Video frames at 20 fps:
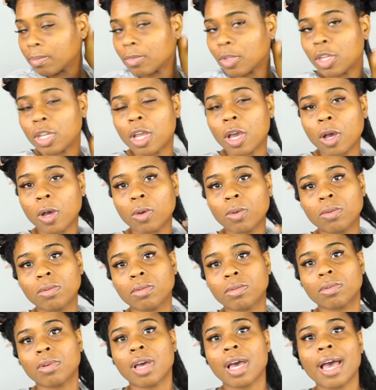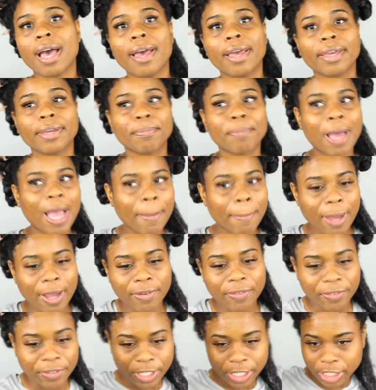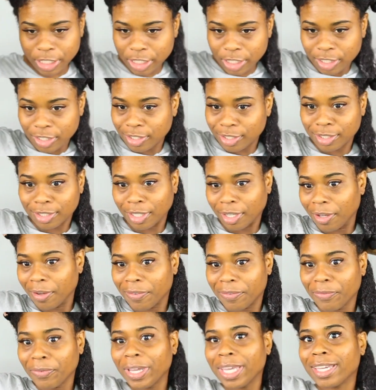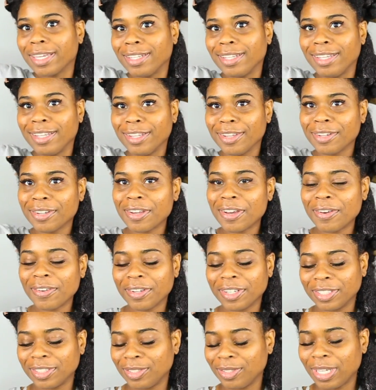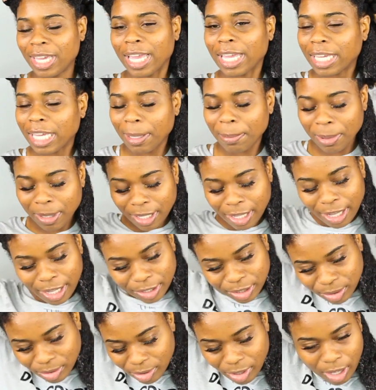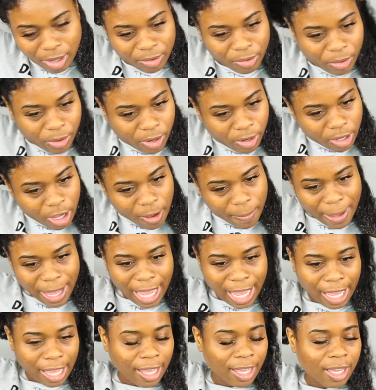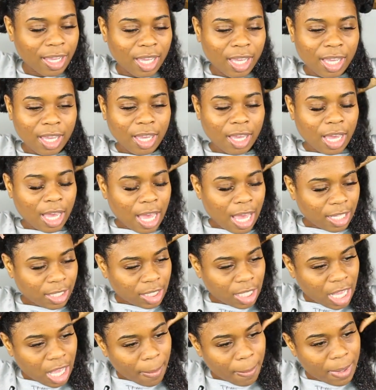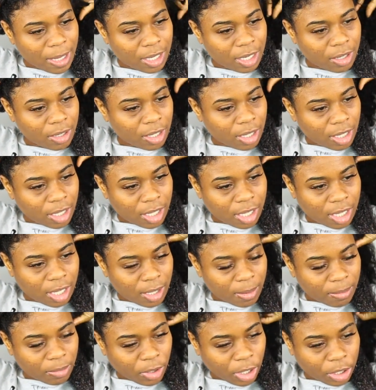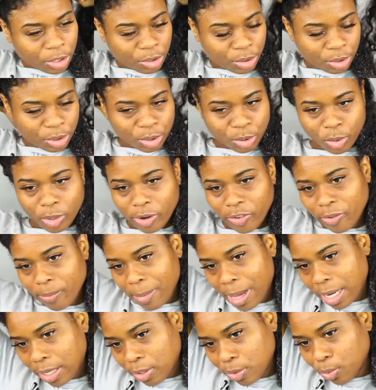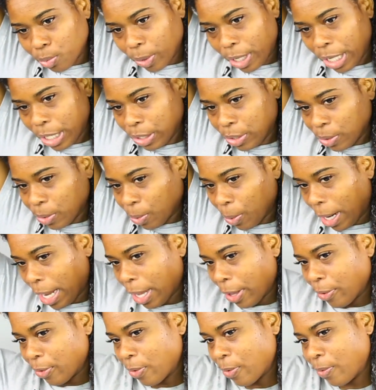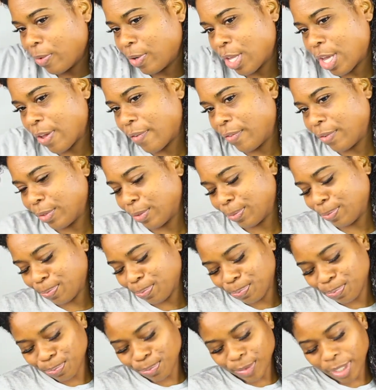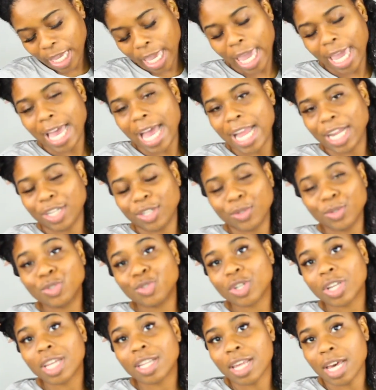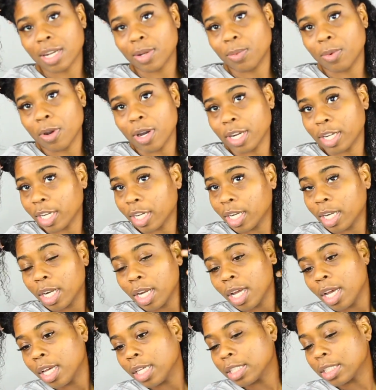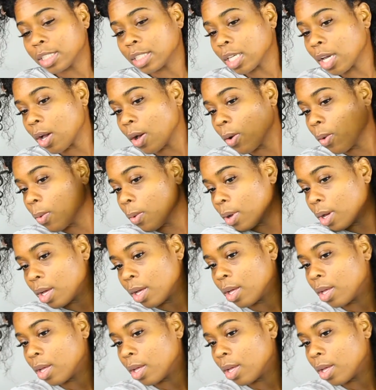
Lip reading: you know, I buy my fresh stuff weekly, you know, because you can't keep it in your house too long. We're going to go bad. So I'm in the grocery store for my little regular round or whatever. And I do drink a lot of water. So